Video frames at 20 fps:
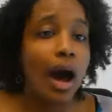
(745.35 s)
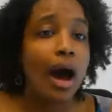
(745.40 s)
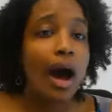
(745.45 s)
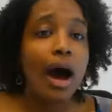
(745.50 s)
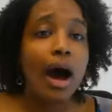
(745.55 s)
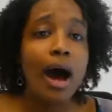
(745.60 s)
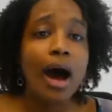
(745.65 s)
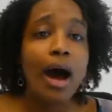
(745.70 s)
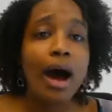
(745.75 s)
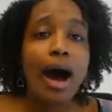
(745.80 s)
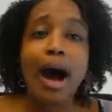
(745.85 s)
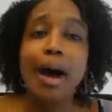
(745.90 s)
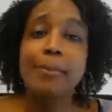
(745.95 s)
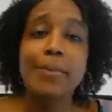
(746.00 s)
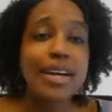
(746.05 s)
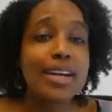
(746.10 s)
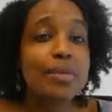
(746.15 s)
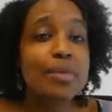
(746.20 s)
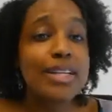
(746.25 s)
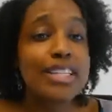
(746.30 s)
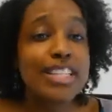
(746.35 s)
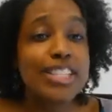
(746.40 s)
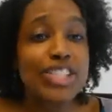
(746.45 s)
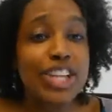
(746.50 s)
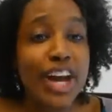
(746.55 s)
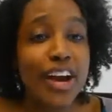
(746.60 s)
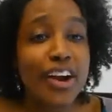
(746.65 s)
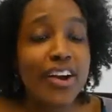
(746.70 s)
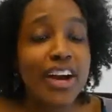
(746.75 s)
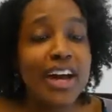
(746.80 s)
I'm going to be
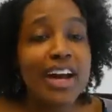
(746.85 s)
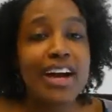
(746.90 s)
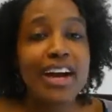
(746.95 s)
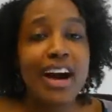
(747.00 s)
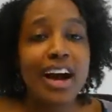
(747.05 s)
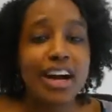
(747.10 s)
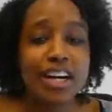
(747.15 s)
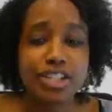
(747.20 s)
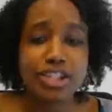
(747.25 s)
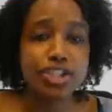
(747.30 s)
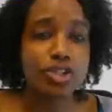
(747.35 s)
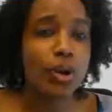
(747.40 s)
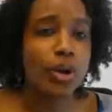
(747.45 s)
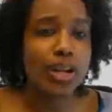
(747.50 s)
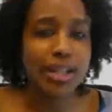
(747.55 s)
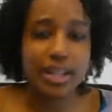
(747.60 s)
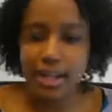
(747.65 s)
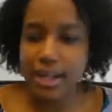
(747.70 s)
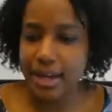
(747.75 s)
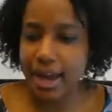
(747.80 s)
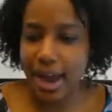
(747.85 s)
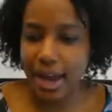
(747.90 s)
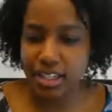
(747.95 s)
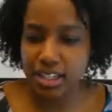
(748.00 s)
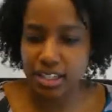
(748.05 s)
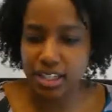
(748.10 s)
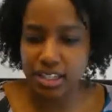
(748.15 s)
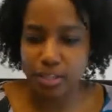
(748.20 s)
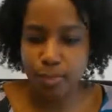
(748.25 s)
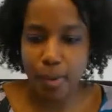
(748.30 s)
sharing shortly,
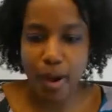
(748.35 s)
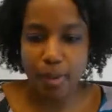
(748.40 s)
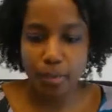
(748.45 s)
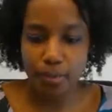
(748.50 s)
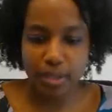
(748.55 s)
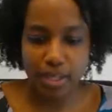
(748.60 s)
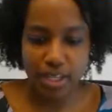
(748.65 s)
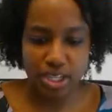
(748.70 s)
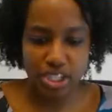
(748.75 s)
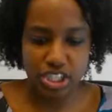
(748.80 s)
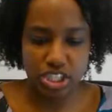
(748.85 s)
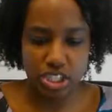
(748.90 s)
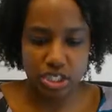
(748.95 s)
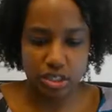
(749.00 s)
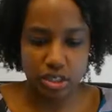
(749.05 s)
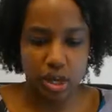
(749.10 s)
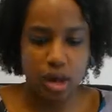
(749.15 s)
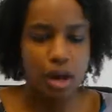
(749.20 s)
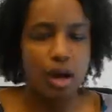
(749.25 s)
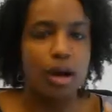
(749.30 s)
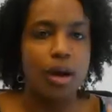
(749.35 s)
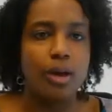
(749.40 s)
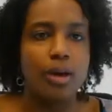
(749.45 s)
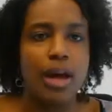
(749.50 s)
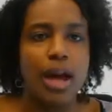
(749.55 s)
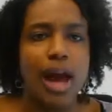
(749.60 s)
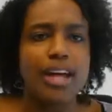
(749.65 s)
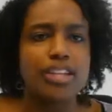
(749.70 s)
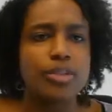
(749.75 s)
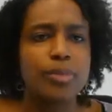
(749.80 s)
actually it's probably going
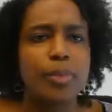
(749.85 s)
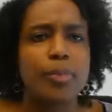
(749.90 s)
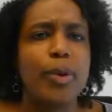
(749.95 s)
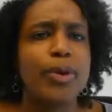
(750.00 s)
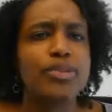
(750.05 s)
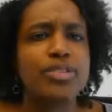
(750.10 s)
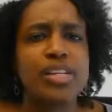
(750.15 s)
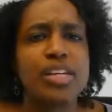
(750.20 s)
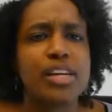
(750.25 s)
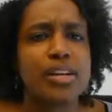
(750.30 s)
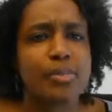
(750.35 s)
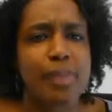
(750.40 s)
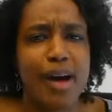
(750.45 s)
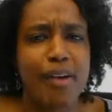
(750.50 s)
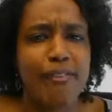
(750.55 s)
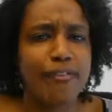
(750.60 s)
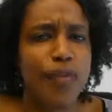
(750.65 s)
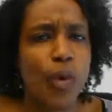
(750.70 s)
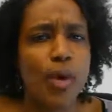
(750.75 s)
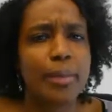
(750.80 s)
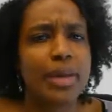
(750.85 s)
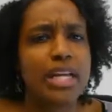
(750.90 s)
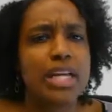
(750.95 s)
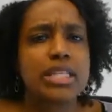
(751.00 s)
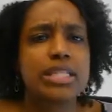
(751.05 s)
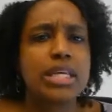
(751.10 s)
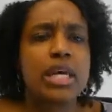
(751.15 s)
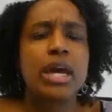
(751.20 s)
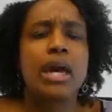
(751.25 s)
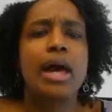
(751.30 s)
to, I should be posting it in about 4
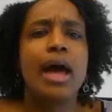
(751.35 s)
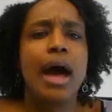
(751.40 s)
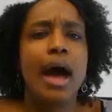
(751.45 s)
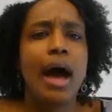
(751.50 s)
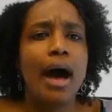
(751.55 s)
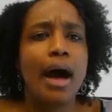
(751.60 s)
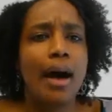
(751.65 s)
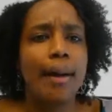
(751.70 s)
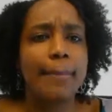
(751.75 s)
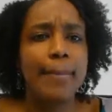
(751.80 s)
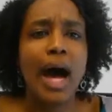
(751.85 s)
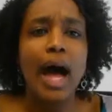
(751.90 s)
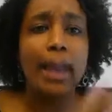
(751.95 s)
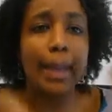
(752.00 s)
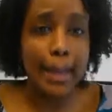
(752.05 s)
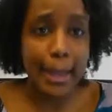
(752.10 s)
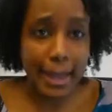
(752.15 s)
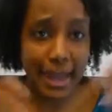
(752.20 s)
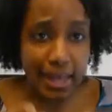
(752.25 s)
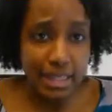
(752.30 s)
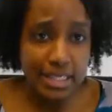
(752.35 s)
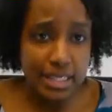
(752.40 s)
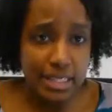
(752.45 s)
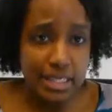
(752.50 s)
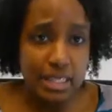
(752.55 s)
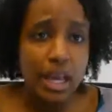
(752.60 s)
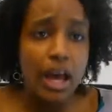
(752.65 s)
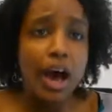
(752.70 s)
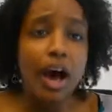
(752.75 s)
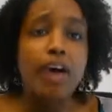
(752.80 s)
minutes, a
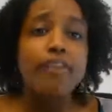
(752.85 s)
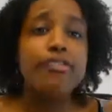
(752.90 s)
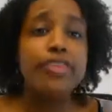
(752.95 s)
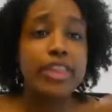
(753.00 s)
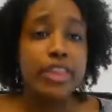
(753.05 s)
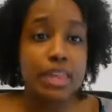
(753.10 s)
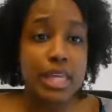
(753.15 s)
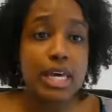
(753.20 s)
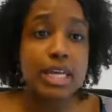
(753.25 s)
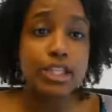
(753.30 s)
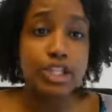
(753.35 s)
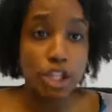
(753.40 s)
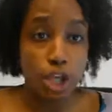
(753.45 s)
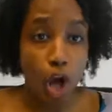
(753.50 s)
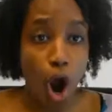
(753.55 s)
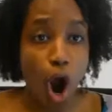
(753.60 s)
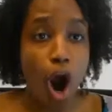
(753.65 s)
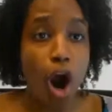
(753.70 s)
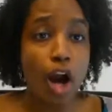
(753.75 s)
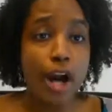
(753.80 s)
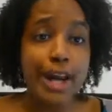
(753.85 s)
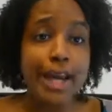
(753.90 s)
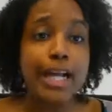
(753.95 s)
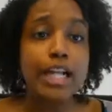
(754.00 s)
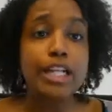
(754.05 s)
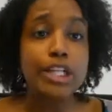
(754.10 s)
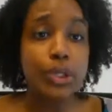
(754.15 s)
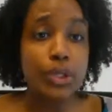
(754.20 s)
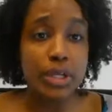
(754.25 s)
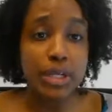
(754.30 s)
list of the things that are
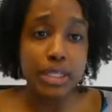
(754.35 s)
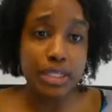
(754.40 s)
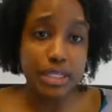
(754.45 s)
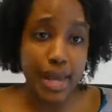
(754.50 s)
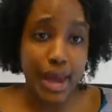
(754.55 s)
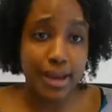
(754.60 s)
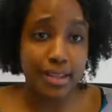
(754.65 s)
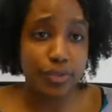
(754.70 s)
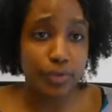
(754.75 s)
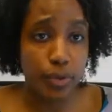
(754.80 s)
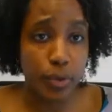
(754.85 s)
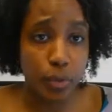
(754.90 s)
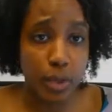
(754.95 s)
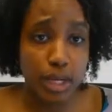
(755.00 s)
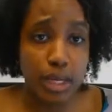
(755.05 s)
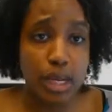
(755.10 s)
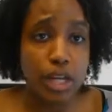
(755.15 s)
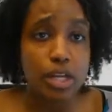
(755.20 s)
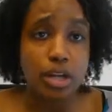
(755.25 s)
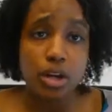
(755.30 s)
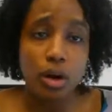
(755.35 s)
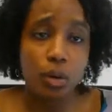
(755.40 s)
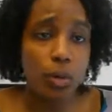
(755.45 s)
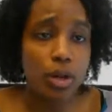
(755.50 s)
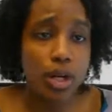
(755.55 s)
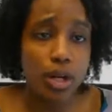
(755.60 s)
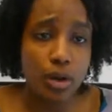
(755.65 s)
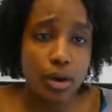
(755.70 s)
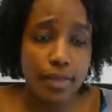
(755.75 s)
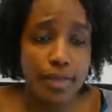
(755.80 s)
included in tax-free weekend. You don't
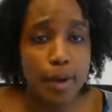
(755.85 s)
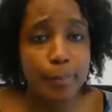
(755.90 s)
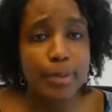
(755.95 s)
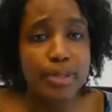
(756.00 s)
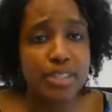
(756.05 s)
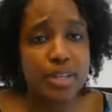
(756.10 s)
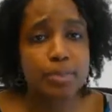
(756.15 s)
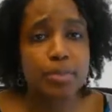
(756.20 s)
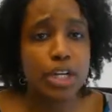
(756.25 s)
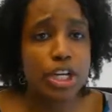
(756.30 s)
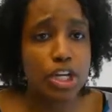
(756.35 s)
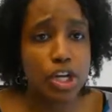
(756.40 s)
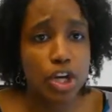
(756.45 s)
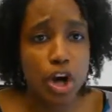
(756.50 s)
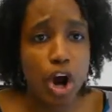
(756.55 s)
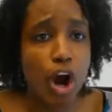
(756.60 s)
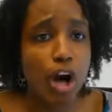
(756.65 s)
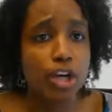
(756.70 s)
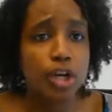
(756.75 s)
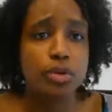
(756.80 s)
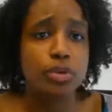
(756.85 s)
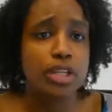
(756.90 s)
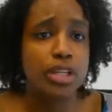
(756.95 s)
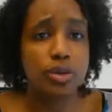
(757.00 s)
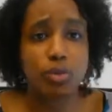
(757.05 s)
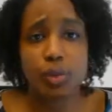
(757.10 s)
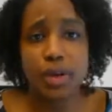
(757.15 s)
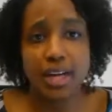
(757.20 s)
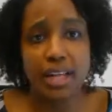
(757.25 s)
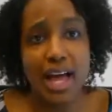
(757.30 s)
want to go in there, put something in your cart only
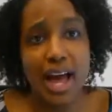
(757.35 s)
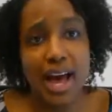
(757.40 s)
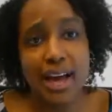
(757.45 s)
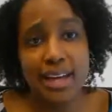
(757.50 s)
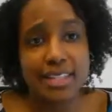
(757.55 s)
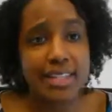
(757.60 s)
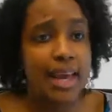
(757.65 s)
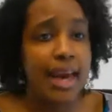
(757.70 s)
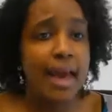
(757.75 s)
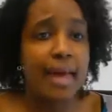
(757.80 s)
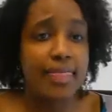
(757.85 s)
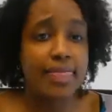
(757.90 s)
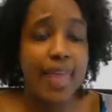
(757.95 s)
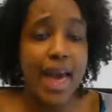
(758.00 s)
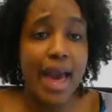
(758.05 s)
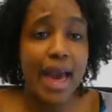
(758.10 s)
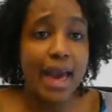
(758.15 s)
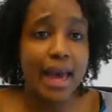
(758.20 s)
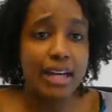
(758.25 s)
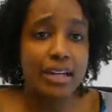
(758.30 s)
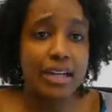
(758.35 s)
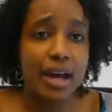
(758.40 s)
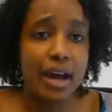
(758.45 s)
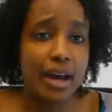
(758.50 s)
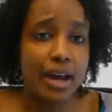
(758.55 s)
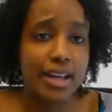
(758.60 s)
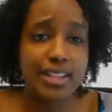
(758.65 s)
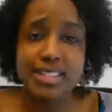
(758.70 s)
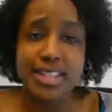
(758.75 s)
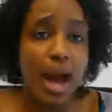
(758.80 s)
to realize that
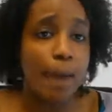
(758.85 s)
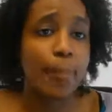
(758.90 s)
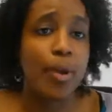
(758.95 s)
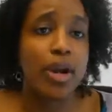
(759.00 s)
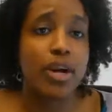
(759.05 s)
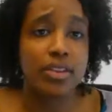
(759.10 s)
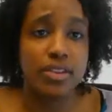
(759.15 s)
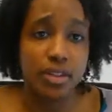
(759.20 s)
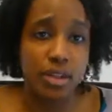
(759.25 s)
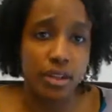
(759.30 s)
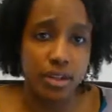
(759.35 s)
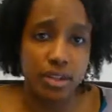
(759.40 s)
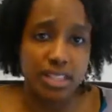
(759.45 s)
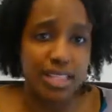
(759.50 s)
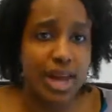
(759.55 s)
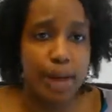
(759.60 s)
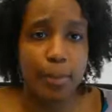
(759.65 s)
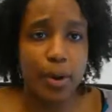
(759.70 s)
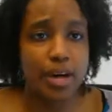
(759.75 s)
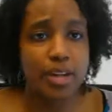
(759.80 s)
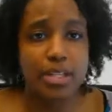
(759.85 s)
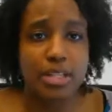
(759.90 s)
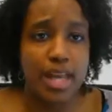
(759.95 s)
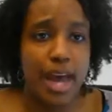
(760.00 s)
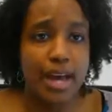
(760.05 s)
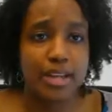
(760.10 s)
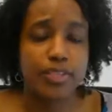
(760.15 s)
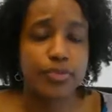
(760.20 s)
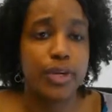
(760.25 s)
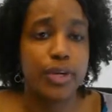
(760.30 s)
it's not part of the
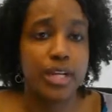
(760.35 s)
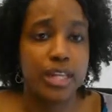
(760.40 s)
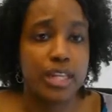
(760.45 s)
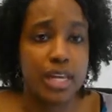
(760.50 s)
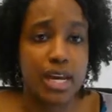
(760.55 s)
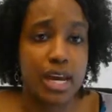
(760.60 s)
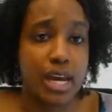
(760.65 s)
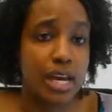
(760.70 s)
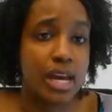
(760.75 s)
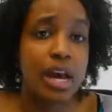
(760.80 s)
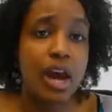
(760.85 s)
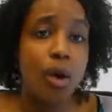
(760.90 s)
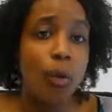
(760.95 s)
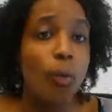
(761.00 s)
tax-free thing.